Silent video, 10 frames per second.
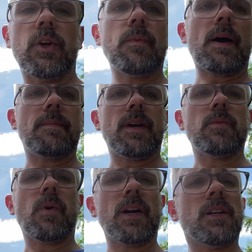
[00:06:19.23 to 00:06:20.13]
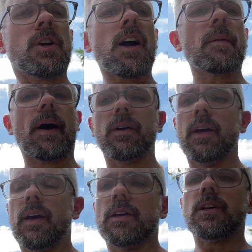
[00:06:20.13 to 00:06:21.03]
you might be wanting to talk about,
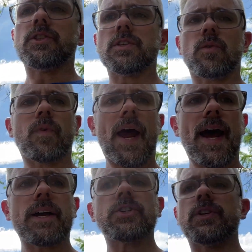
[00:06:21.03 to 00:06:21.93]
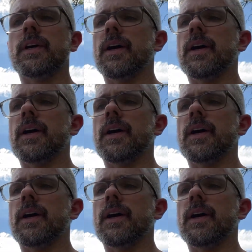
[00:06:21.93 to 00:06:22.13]
such as a rash,